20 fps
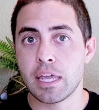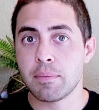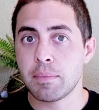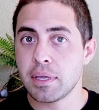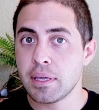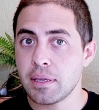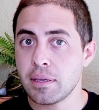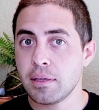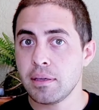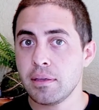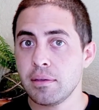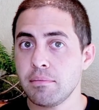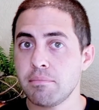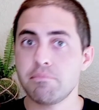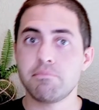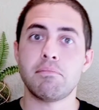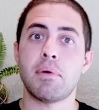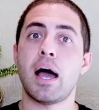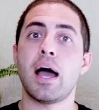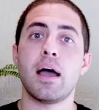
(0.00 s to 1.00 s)

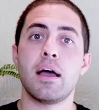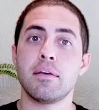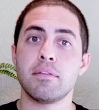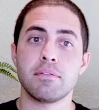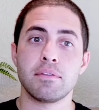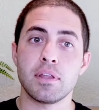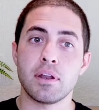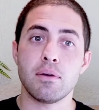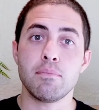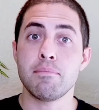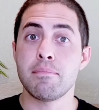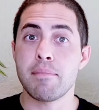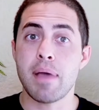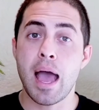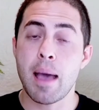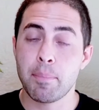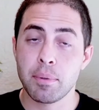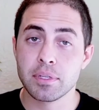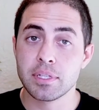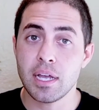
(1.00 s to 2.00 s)
maybe,
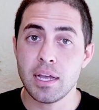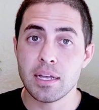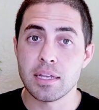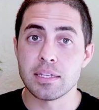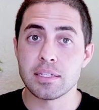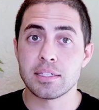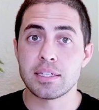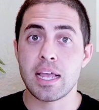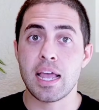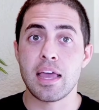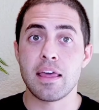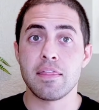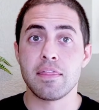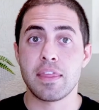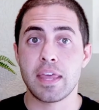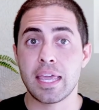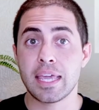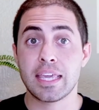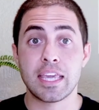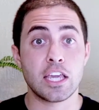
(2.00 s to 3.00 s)
Apple does,
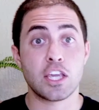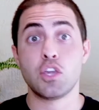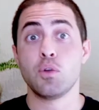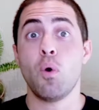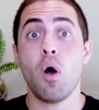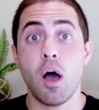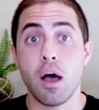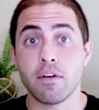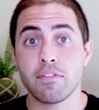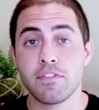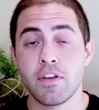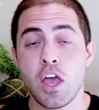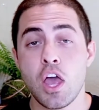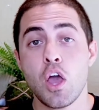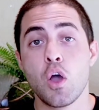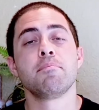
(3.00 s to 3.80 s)
and they kick you off.